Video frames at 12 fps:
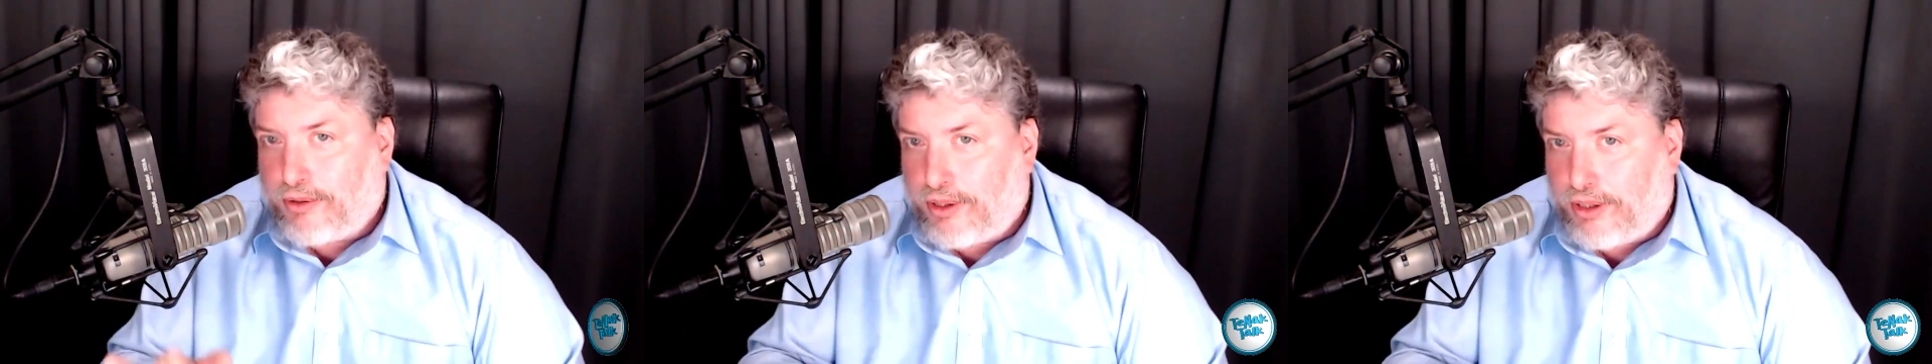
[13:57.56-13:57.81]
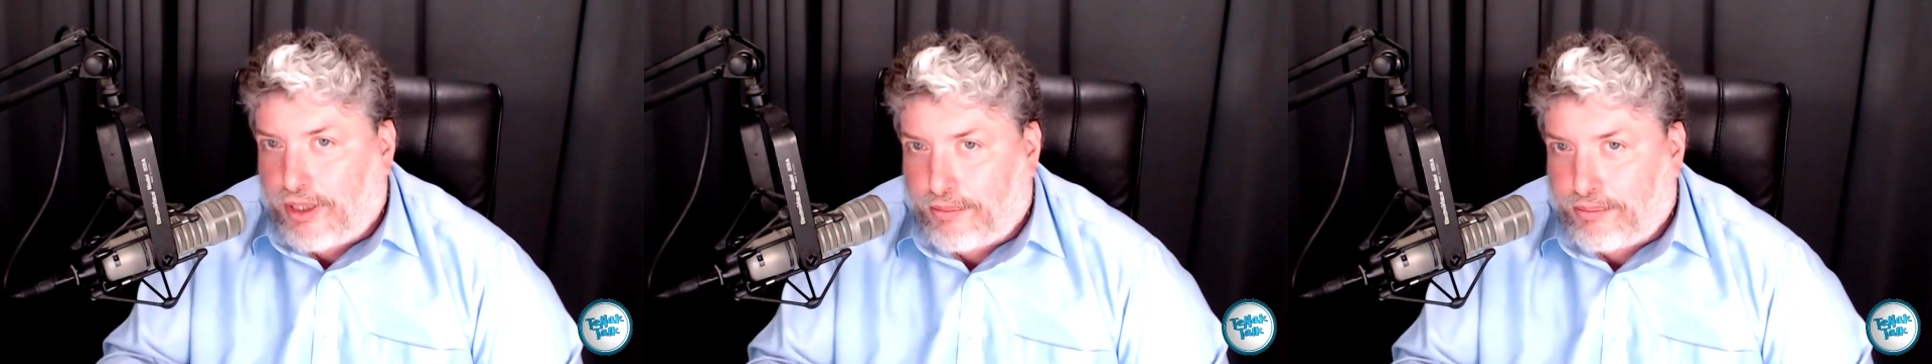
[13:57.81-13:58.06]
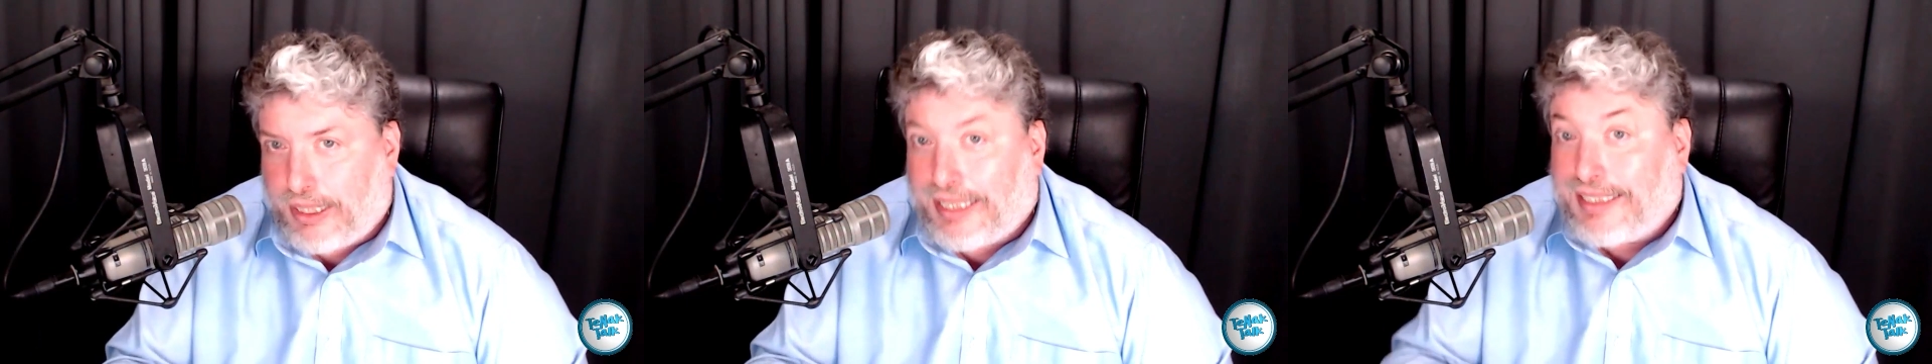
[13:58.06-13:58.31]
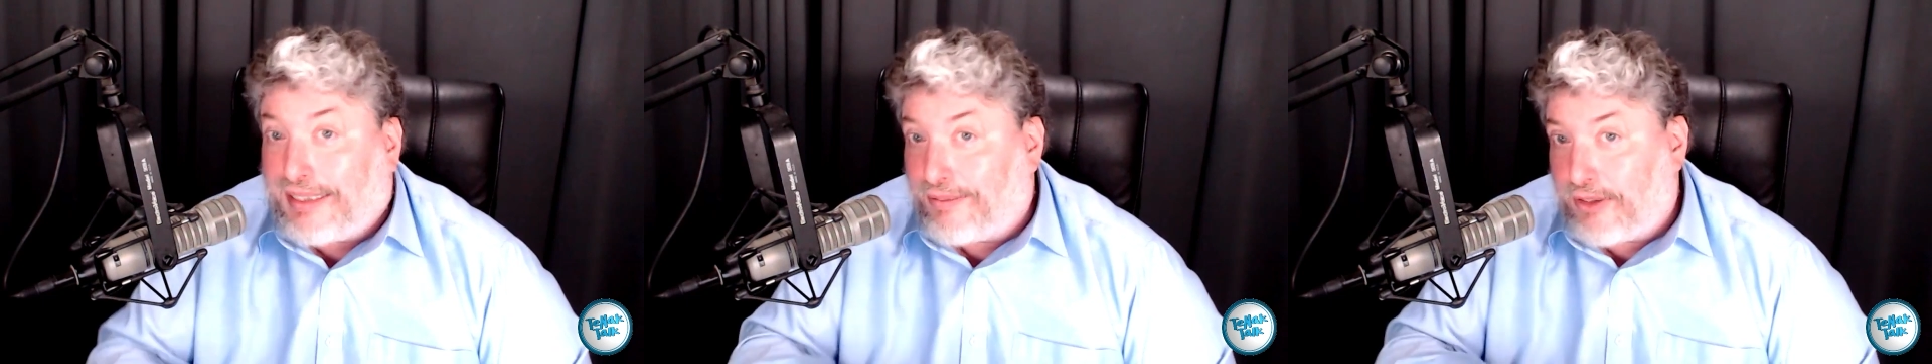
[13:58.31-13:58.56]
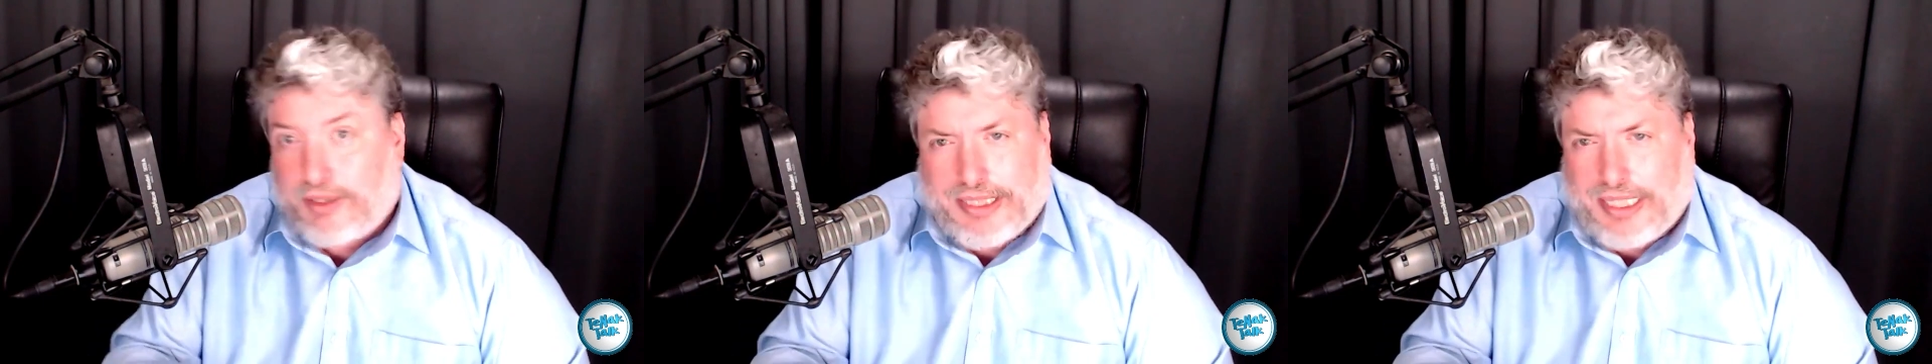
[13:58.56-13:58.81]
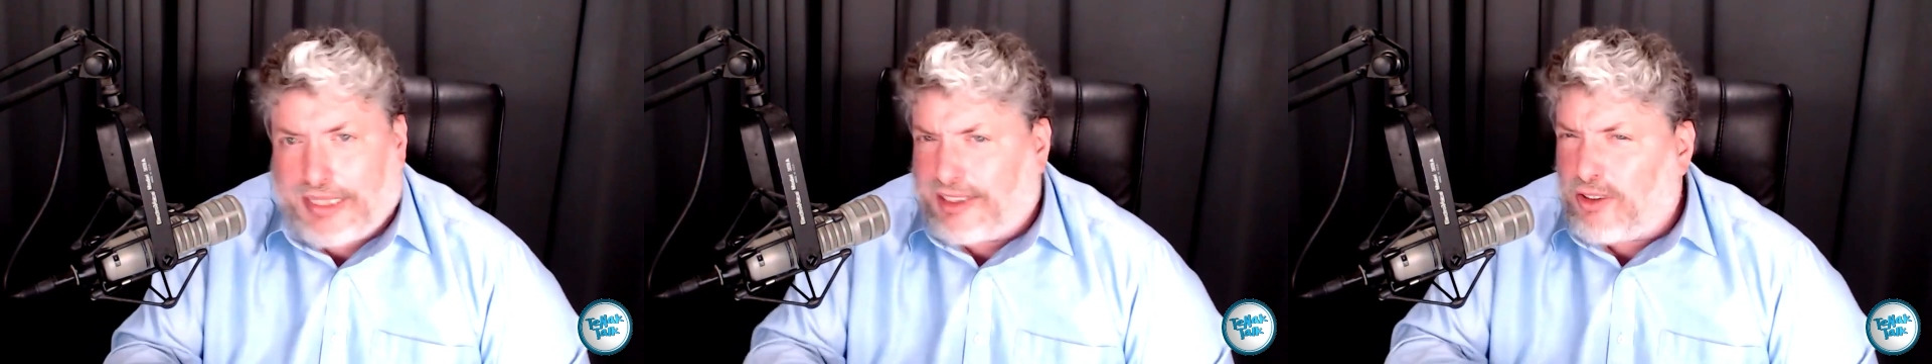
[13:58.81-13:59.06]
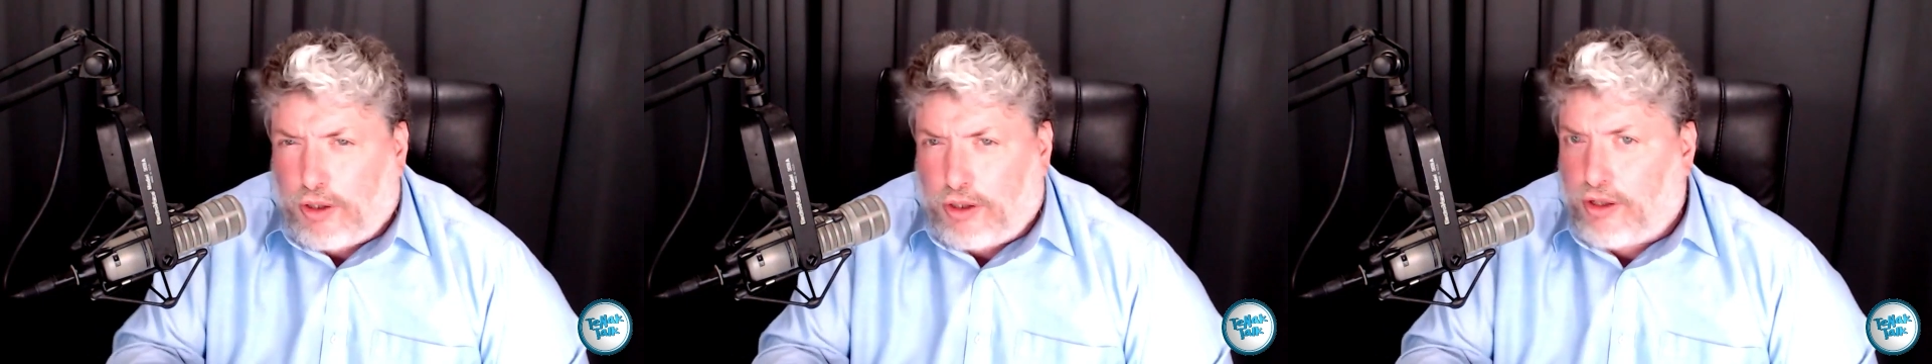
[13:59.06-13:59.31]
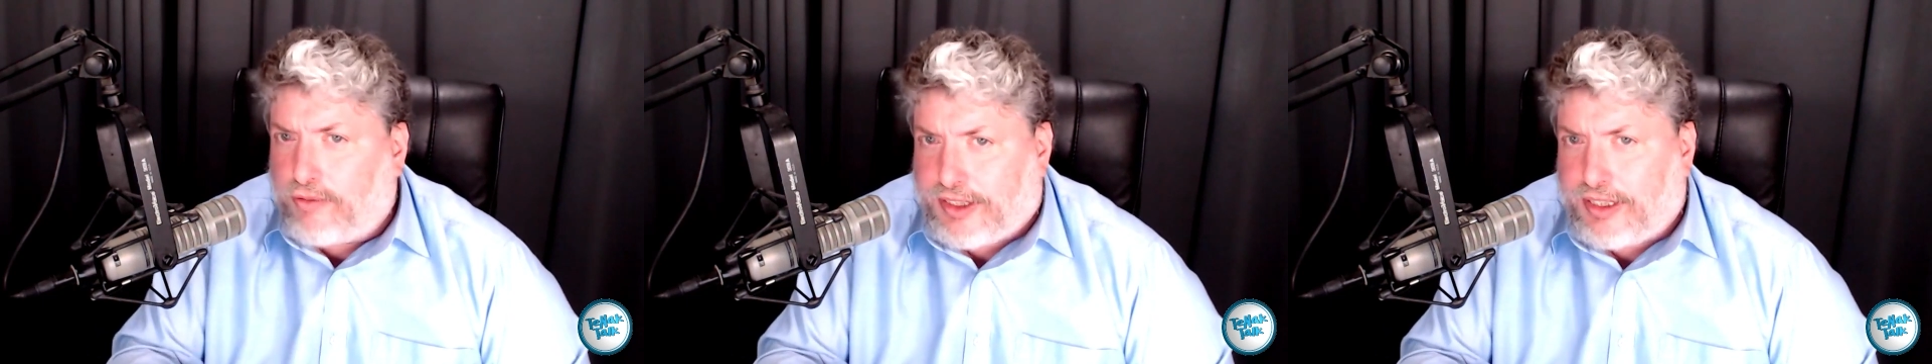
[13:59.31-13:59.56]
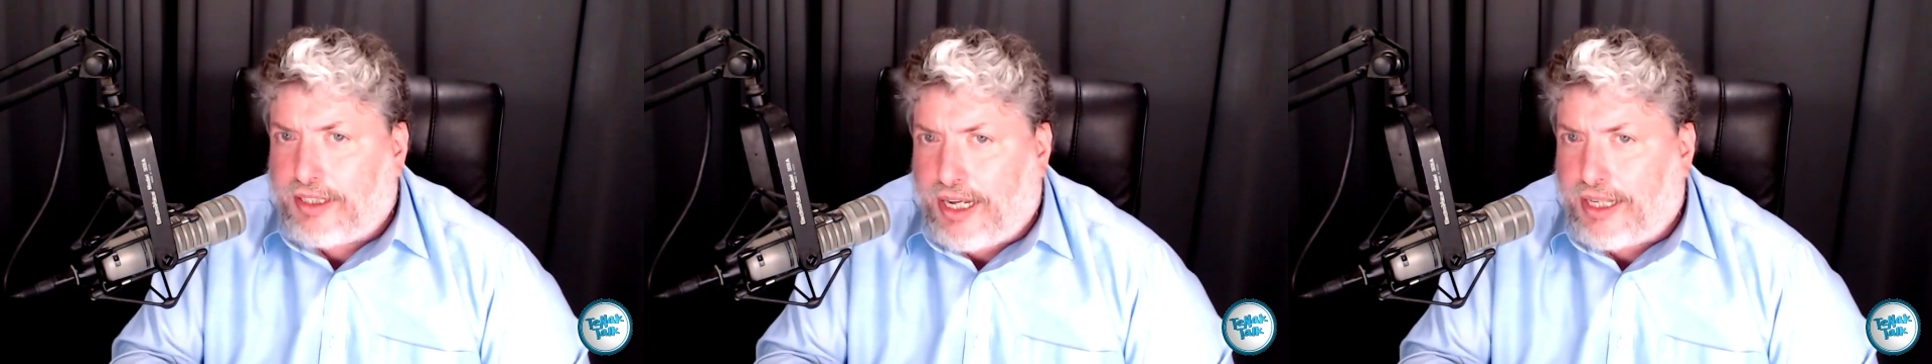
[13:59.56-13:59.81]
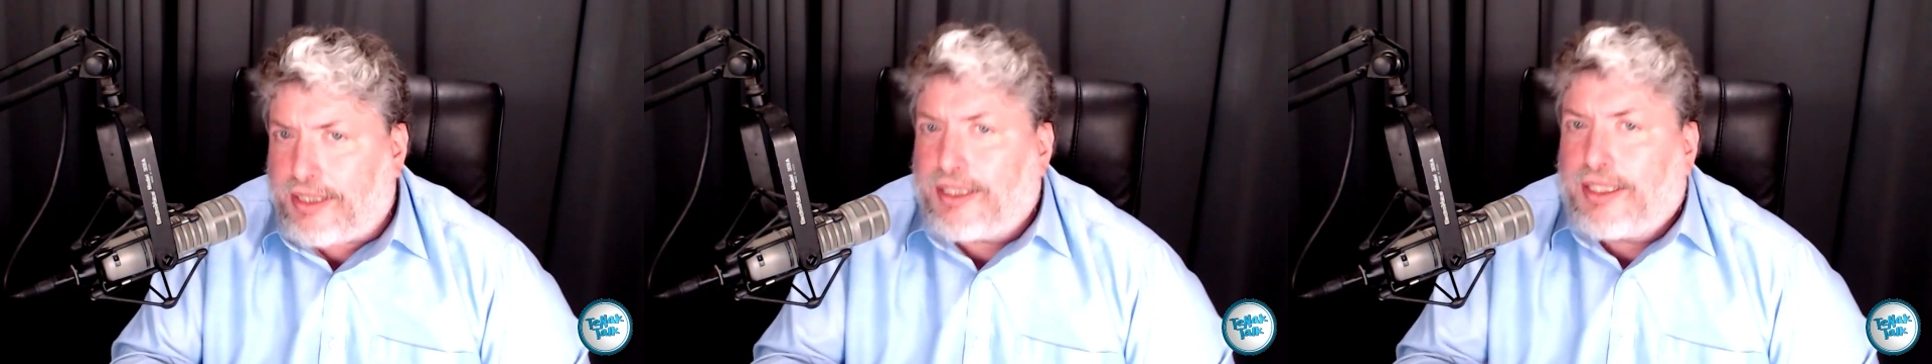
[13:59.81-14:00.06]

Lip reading: all up, and even though, again, it's all over Tanakh,